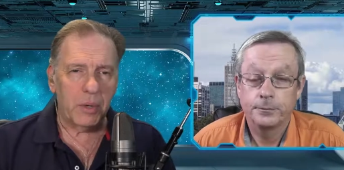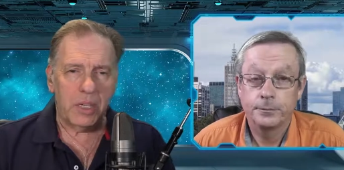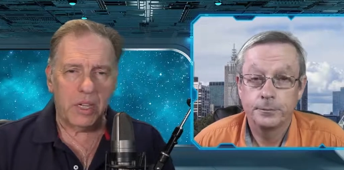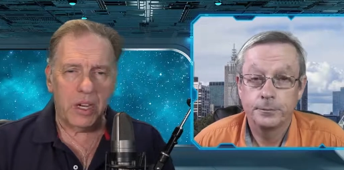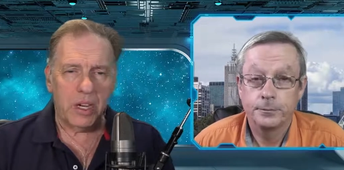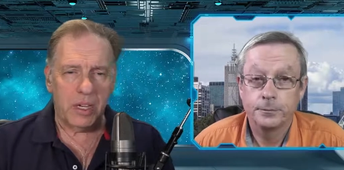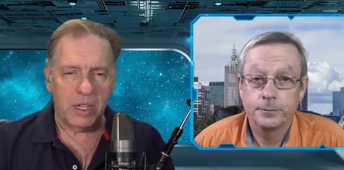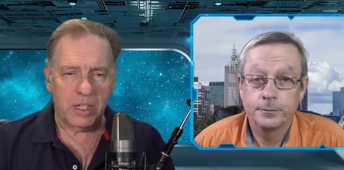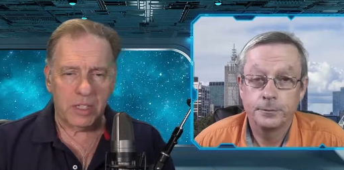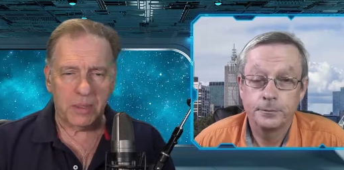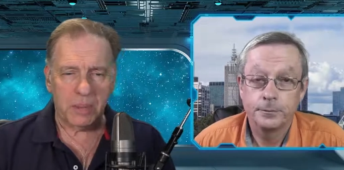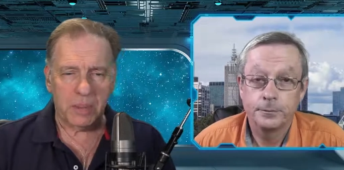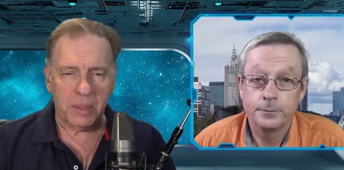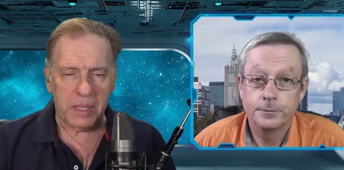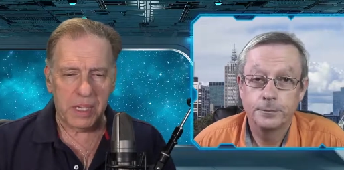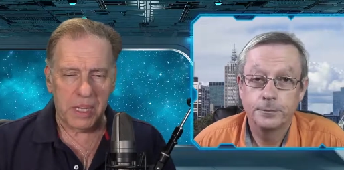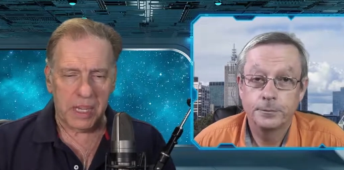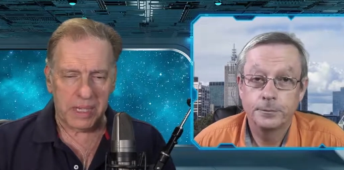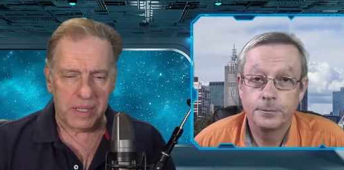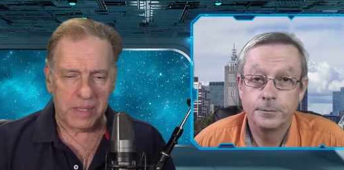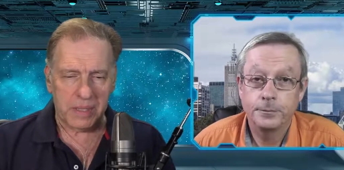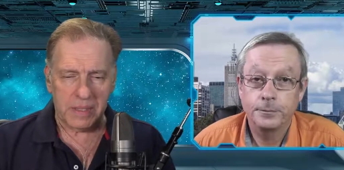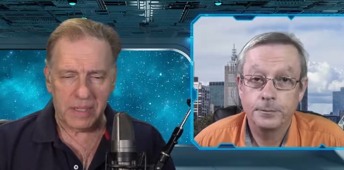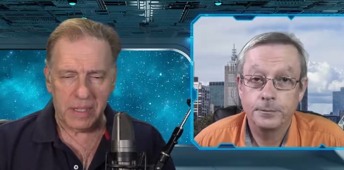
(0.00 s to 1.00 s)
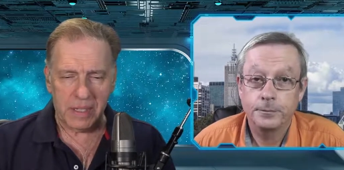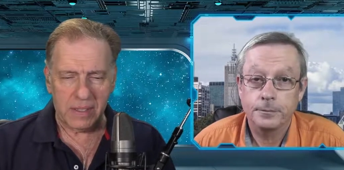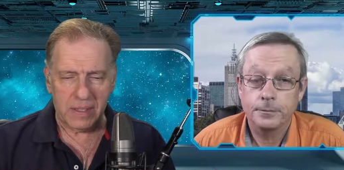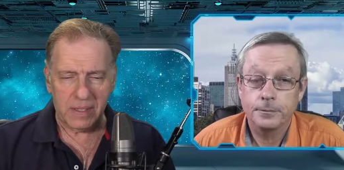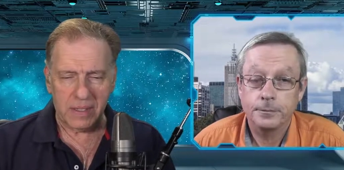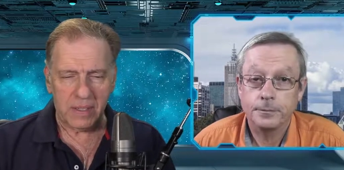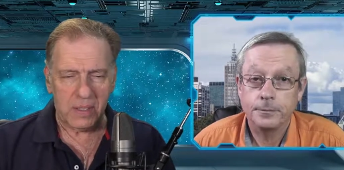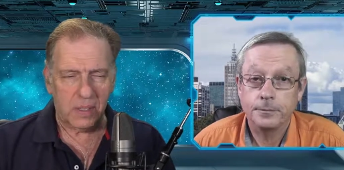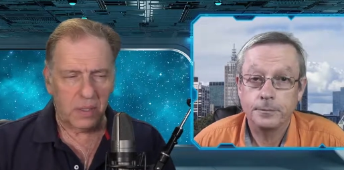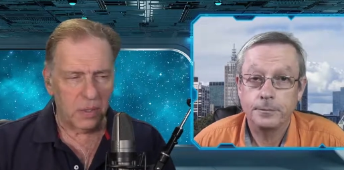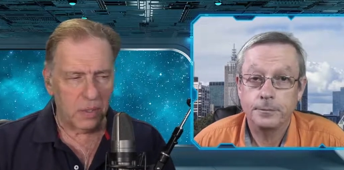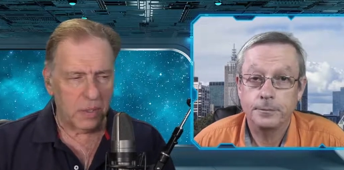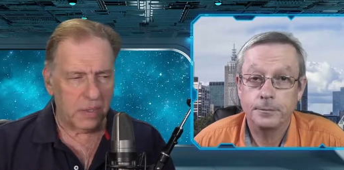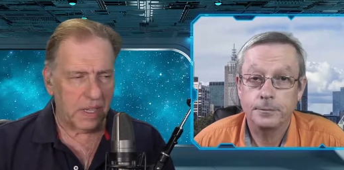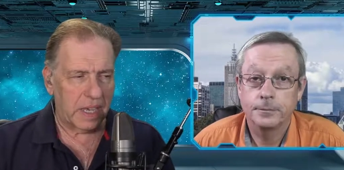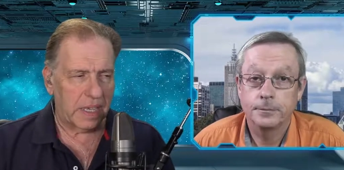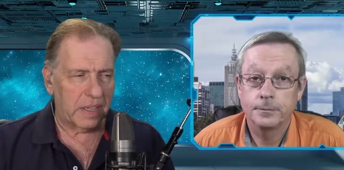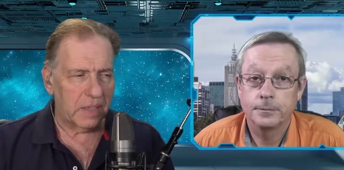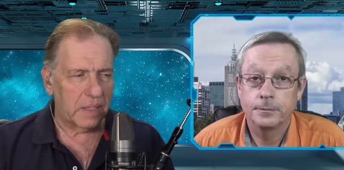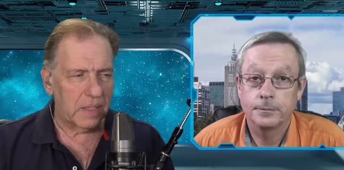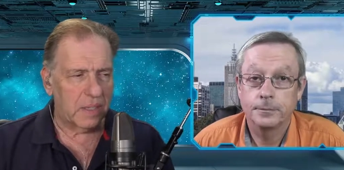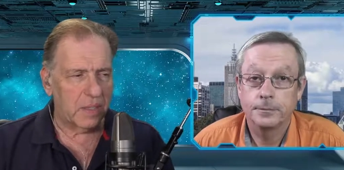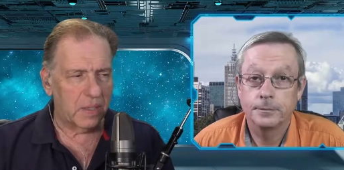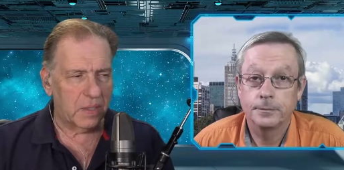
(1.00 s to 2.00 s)
Speaker 1: on. It's been like 6 years
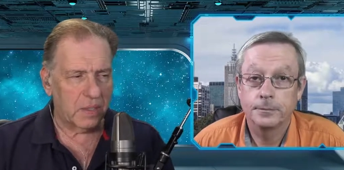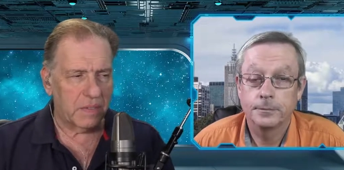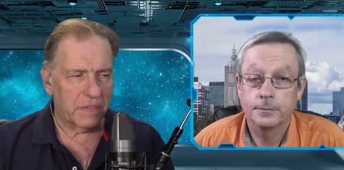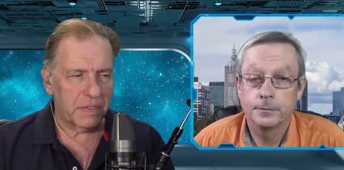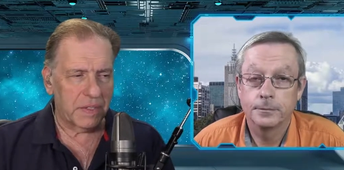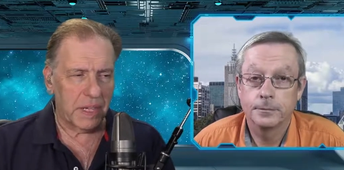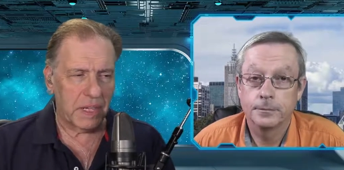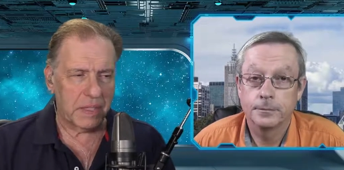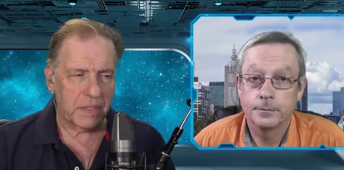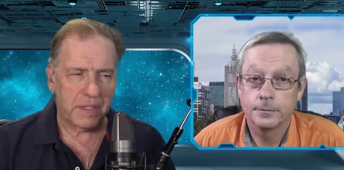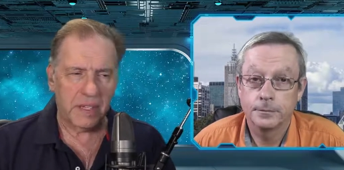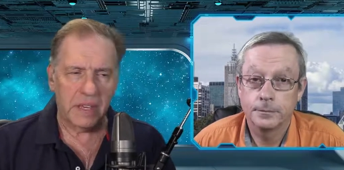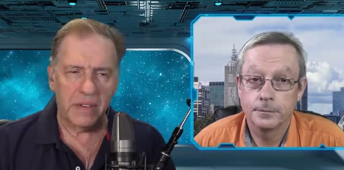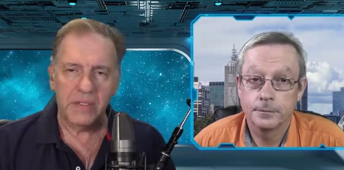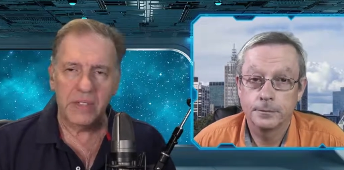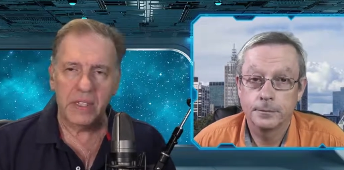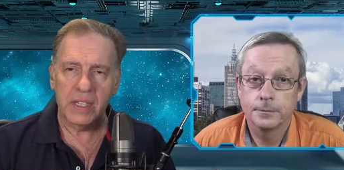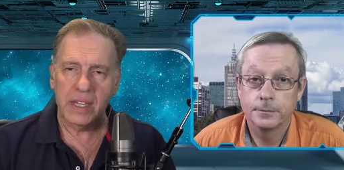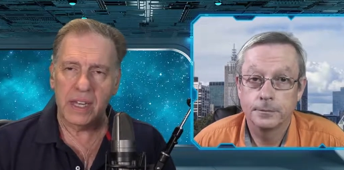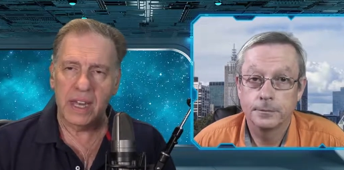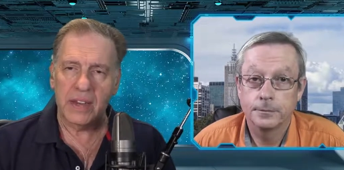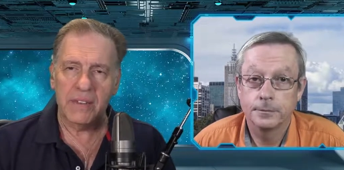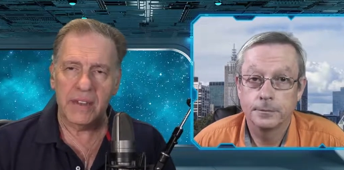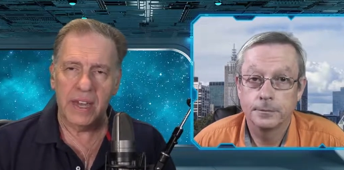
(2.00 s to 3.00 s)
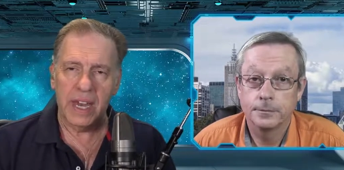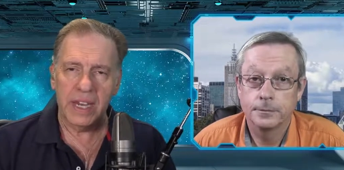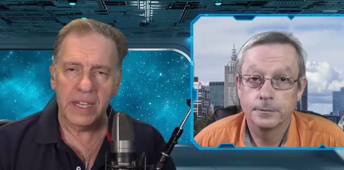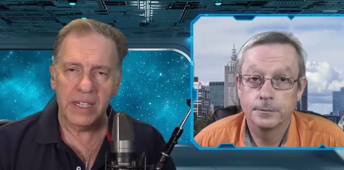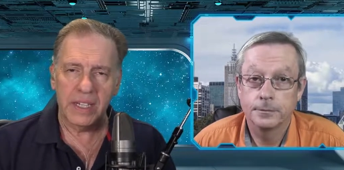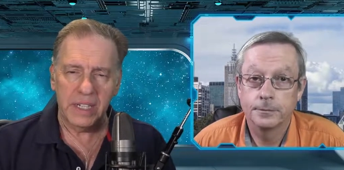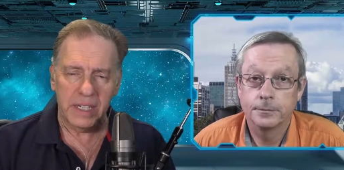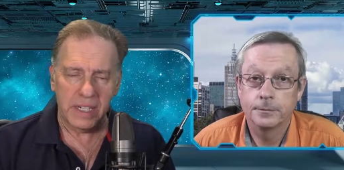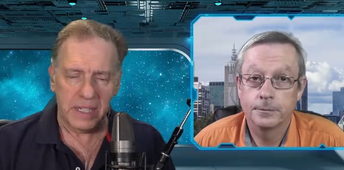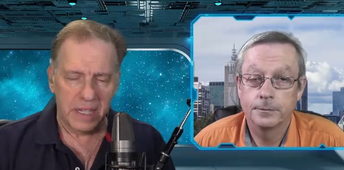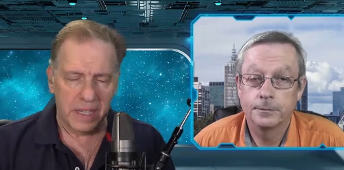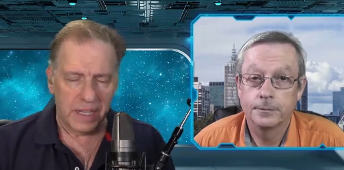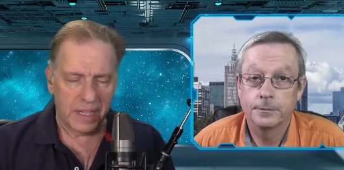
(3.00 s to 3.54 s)
at least, if not 7, that I've had it.